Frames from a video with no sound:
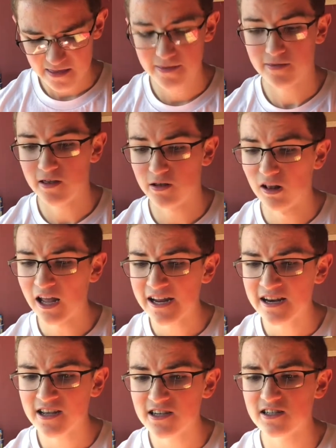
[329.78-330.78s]
the
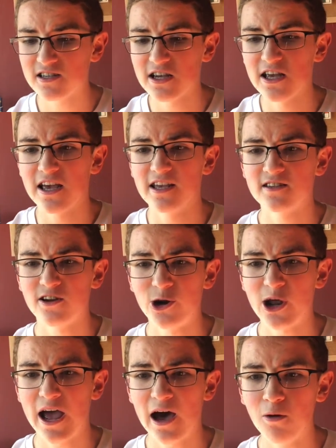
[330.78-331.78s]
lightness is going to
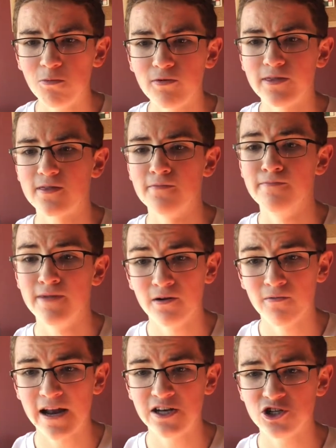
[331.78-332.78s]
help with the
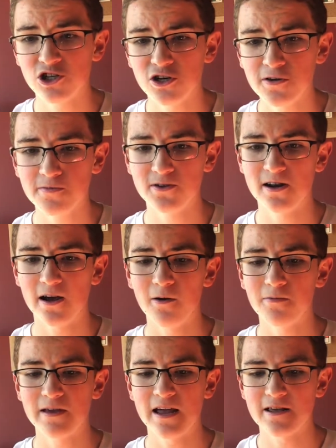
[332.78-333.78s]
mid-range cubes and help
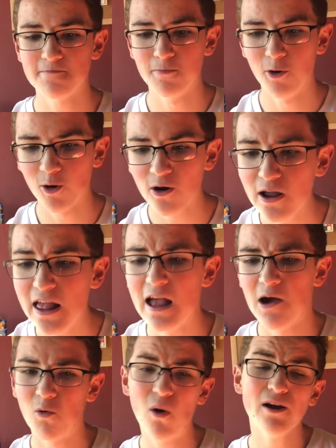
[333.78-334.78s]
getting more.
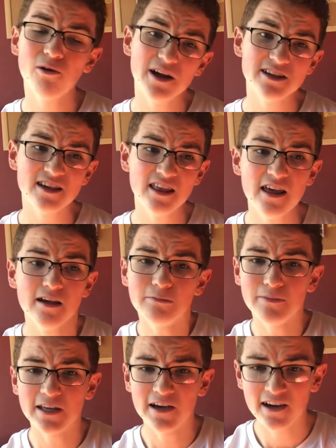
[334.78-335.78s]
Why do I say that?
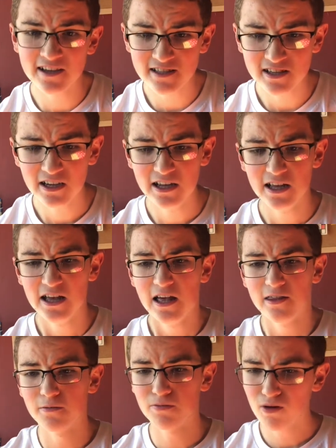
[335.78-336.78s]
Because
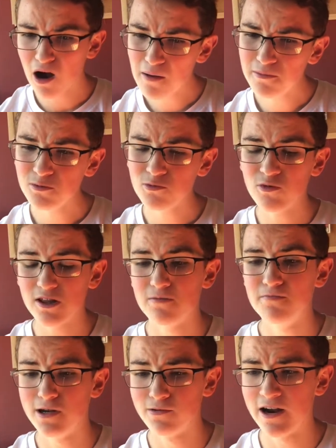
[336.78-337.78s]
the problem with
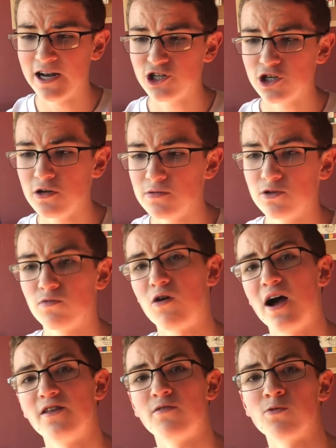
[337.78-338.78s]
mid-range cubes and why
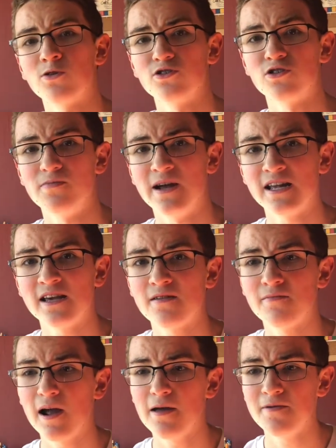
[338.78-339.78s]
there weren't so many, in
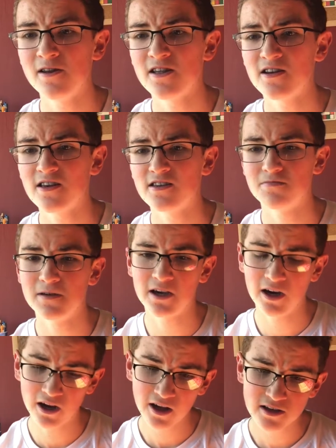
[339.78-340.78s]
my opinion, is
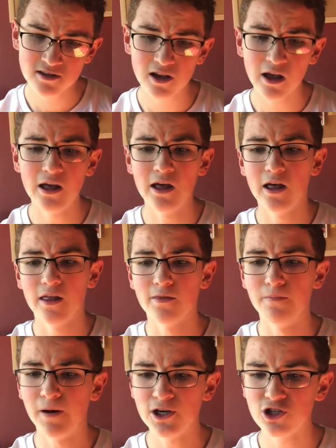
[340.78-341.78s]
because the
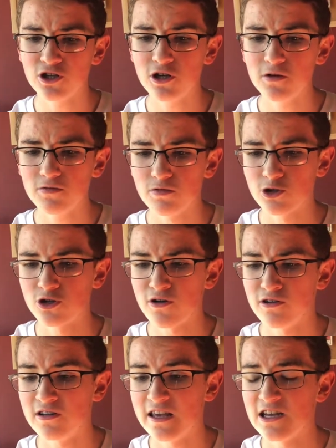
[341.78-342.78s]
budget cubes were starting
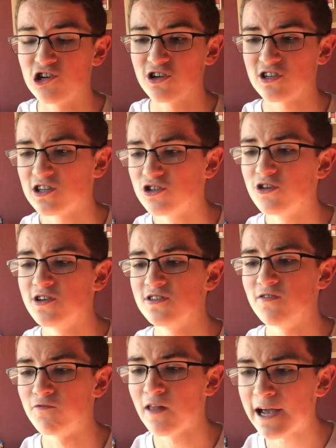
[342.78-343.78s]
to get just as good as the
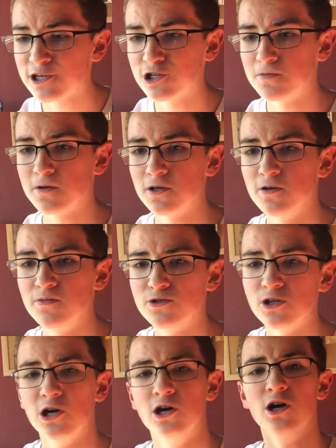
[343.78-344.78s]
flagship cubes.
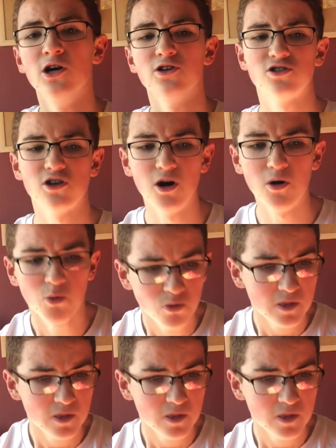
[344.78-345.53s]
So